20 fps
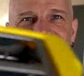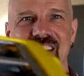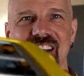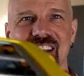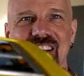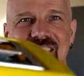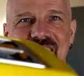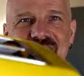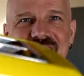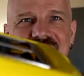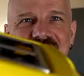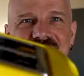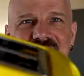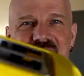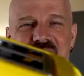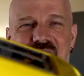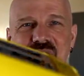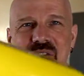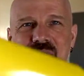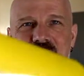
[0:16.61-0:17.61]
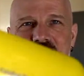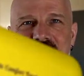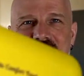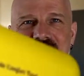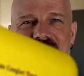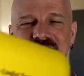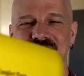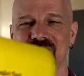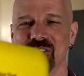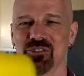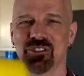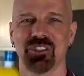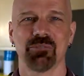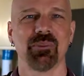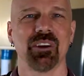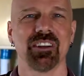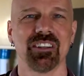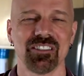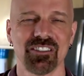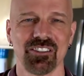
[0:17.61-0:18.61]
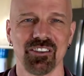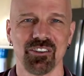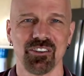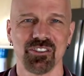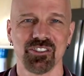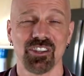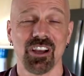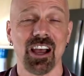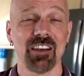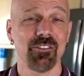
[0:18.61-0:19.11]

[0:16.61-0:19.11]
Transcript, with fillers: It's a yellow and brown toaster by Nostalgia.